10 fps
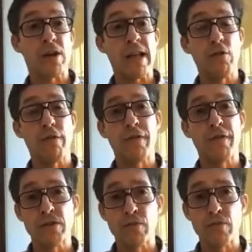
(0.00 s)
your
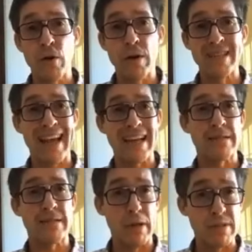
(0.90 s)
first role as a
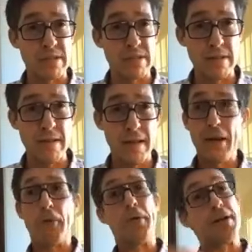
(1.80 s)
bosun,
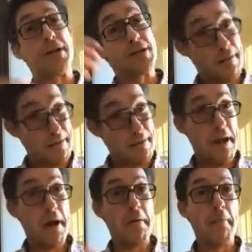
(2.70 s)
which
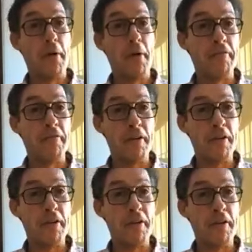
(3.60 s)
my very
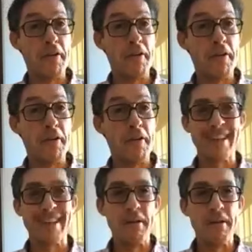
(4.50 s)
close friend,
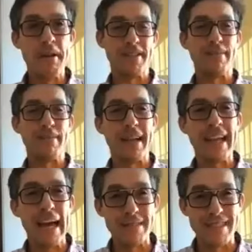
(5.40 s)
he wants to be a
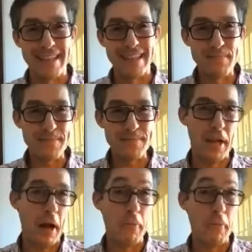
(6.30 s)
captain.
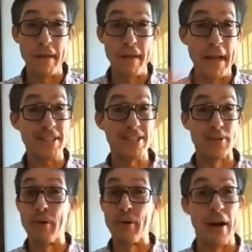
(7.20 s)
I want to be an
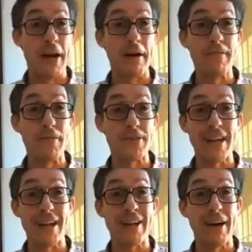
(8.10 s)
astronaut, but
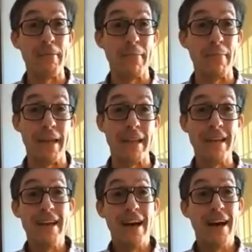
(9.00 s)
unfortunately I can't be.
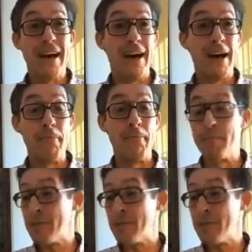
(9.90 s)
I've